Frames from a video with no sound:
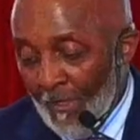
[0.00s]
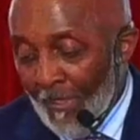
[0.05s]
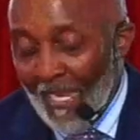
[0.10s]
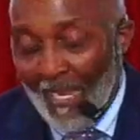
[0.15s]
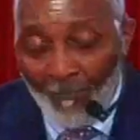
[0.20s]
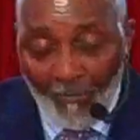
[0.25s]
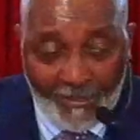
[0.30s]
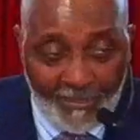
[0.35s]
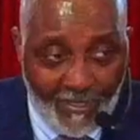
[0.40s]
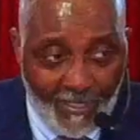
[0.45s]

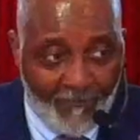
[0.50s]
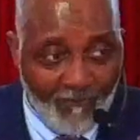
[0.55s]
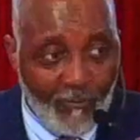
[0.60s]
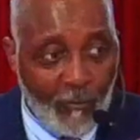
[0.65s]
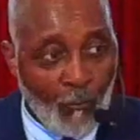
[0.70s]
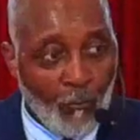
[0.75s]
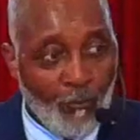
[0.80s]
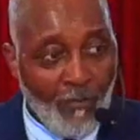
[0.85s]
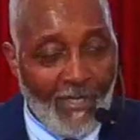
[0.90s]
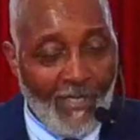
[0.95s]
I'm going to give
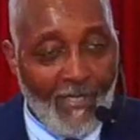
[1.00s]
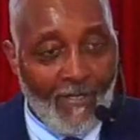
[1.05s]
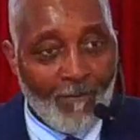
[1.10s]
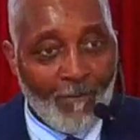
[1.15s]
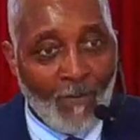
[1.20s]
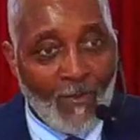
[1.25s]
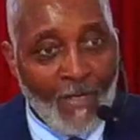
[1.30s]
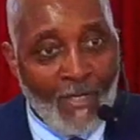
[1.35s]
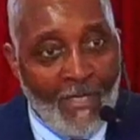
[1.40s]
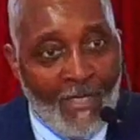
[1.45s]
you
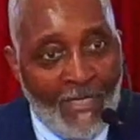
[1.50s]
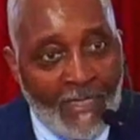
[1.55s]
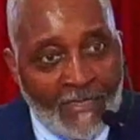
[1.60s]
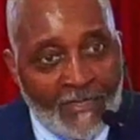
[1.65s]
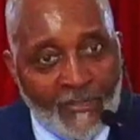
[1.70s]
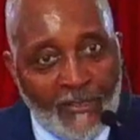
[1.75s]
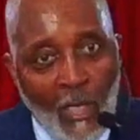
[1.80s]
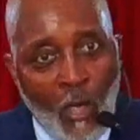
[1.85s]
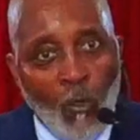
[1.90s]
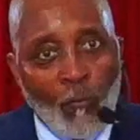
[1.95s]
me.
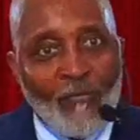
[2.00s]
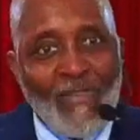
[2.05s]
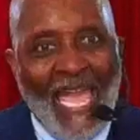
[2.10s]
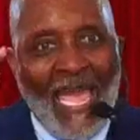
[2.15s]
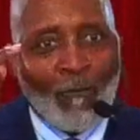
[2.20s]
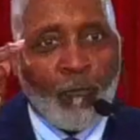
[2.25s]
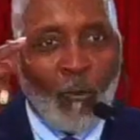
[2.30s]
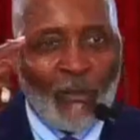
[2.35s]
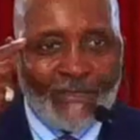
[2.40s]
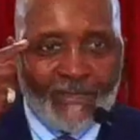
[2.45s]
So
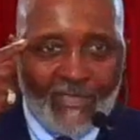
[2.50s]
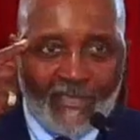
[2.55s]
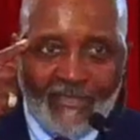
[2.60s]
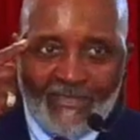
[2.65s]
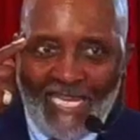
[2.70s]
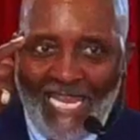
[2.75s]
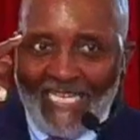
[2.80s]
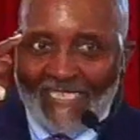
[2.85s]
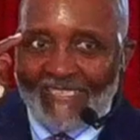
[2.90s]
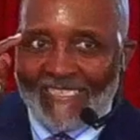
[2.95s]
that would
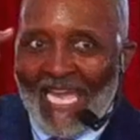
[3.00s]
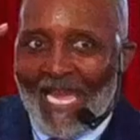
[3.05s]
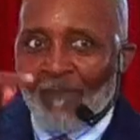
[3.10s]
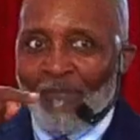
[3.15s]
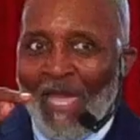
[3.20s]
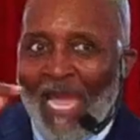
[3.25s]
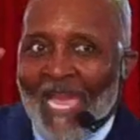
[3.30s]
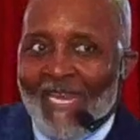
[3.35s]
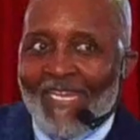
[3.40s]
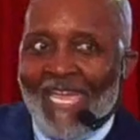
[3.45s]
suggest I'm
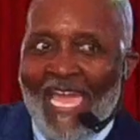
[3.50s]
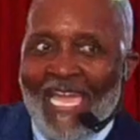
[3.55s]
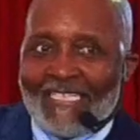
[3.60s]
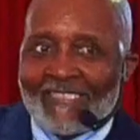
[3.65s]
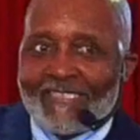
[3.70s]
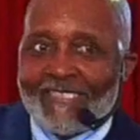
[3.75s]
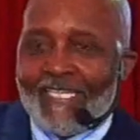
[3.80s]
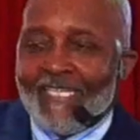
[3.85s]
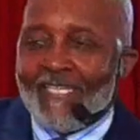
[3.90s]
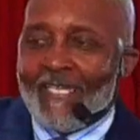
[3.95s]
not
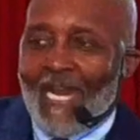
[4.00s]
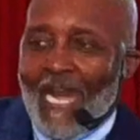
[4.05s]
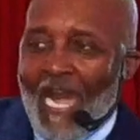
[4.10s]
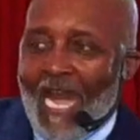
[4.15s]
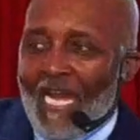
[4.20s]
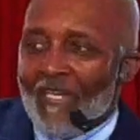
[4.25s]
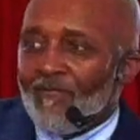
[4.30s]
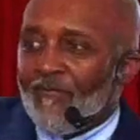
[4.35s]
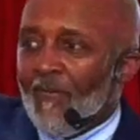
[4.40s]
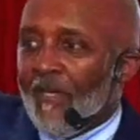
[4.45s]
asking
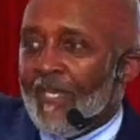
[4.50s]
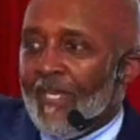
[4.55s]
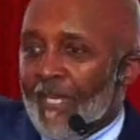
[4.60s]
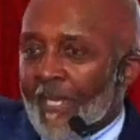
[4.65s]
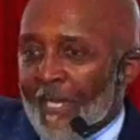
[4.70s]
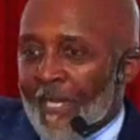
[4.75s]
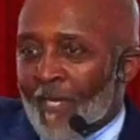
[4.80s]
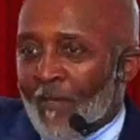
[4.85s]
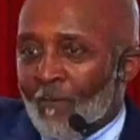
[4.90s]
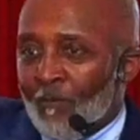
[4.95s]
God for
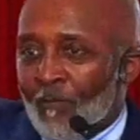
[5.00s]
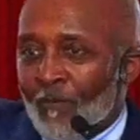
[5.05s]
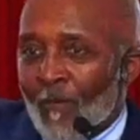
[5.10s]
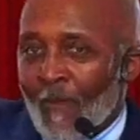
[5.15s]
him.